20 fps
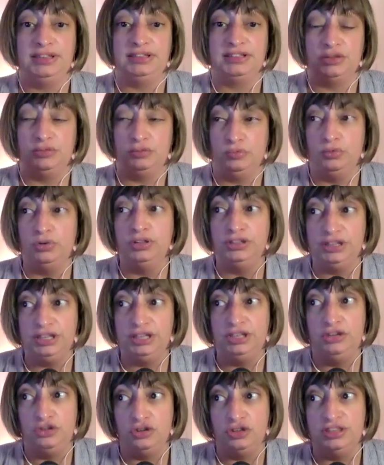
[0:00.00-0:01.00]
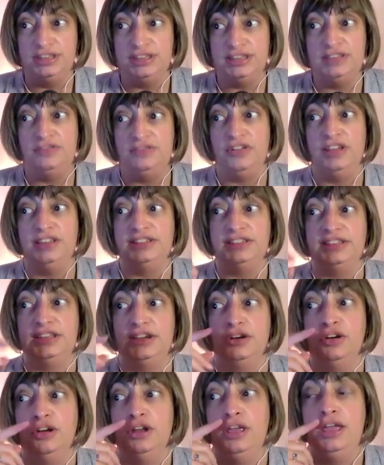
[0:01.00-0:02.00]
a really good defense
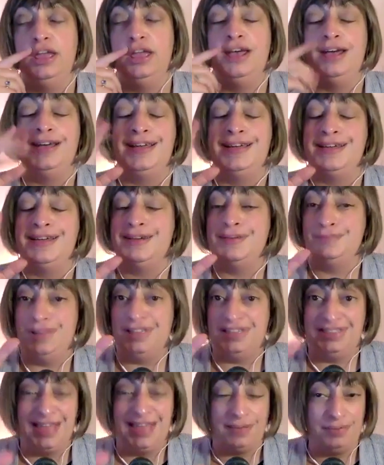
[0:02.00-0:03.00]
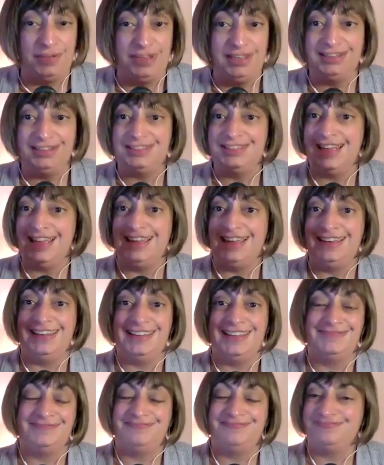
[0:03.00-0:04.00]
here. But that being said,
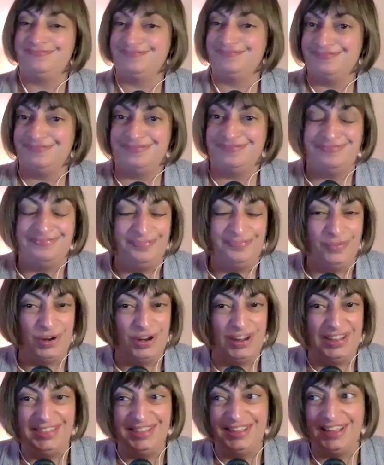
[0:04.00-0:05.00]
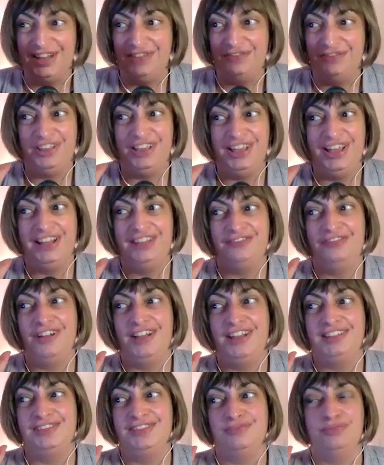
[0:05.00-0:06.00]
we're in the comfy
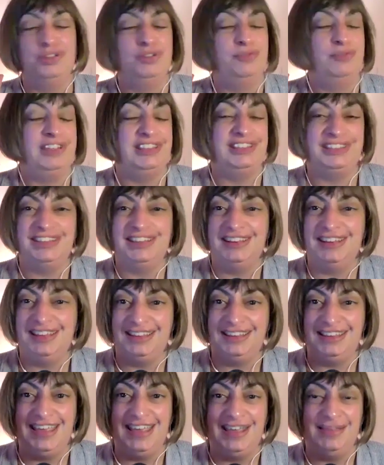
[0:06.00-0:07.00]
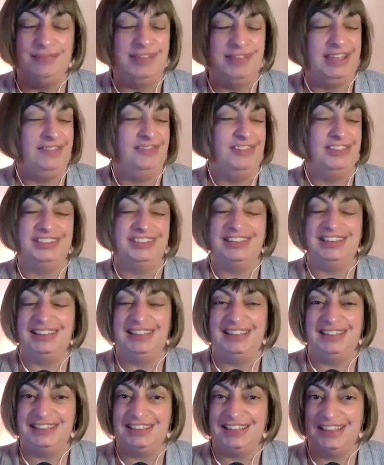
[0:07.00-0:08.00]
confines of Bloomington, a game day visit.
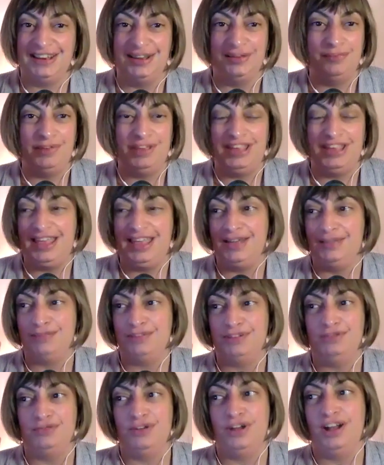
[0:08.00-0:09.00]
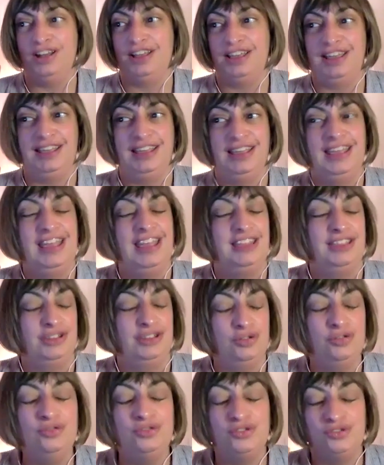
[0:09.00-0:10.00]
It's going to be amped and rocking. The
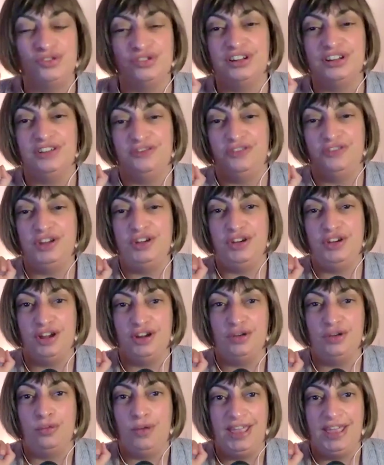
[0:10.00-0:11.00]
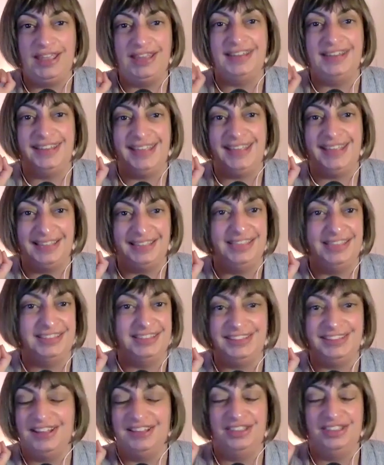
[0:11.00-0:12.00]
Hoosiers are going to figure out a way to get
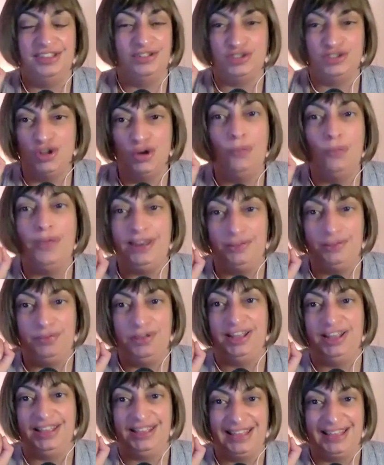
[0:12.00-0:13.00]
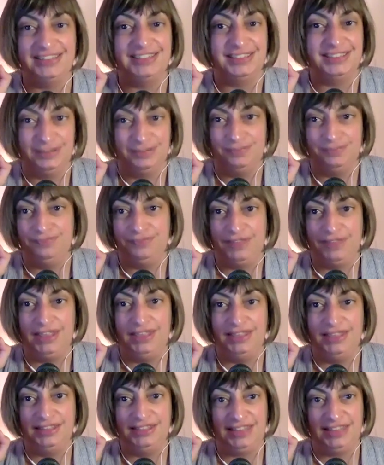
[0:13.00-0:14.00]
this done. There's no way to pick against them in
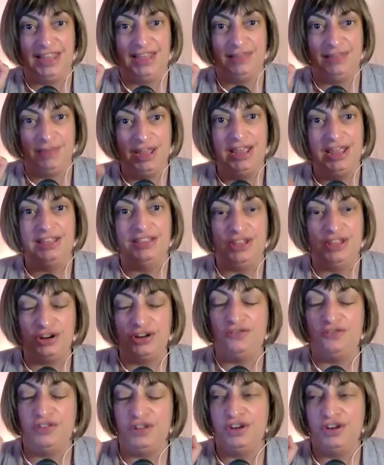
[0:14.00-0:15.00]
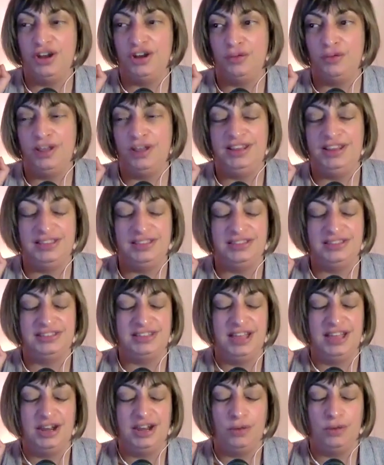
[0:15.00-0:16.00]
this game. They're going to figure out a way to get this
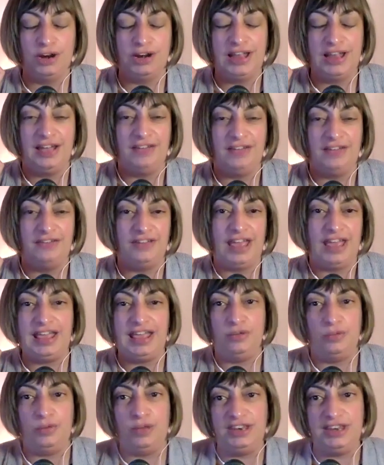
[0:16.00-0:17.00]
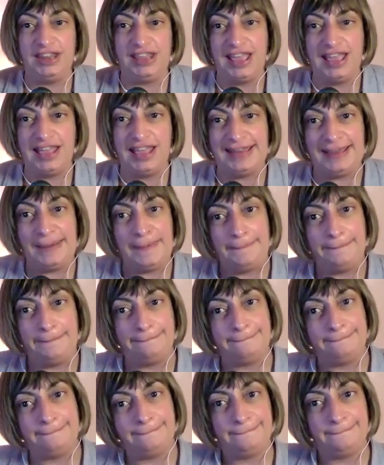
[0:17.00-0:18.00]
done, and we're going to have 8-win Indiana
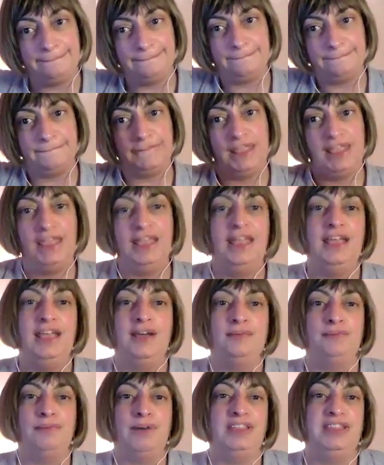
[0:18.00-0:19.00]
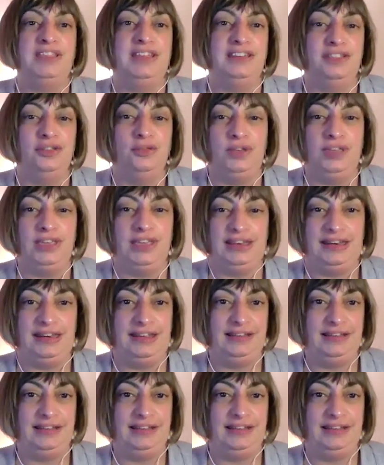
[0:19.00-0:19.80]
by the end of the weekend.